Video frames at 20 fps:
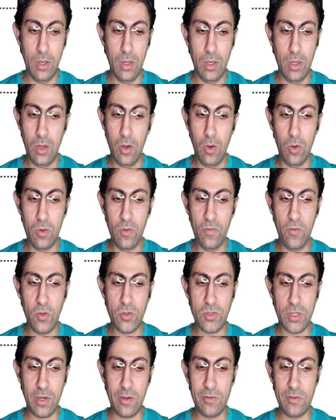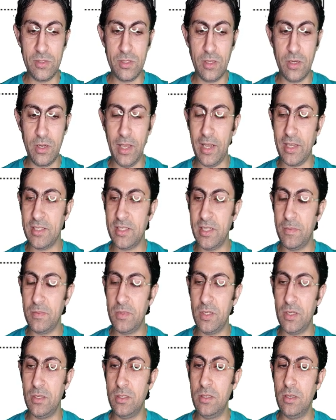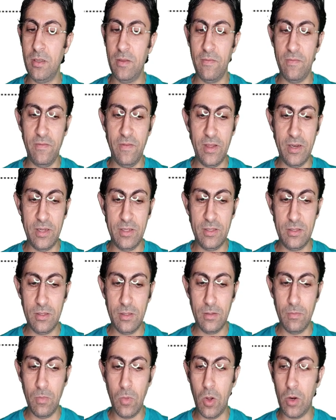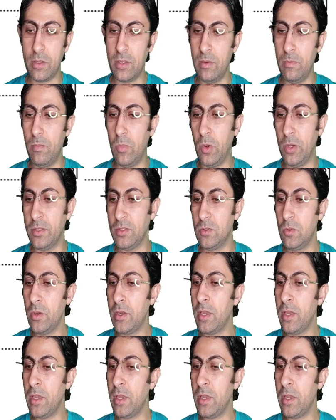All of those are considered accepted, valid marking points.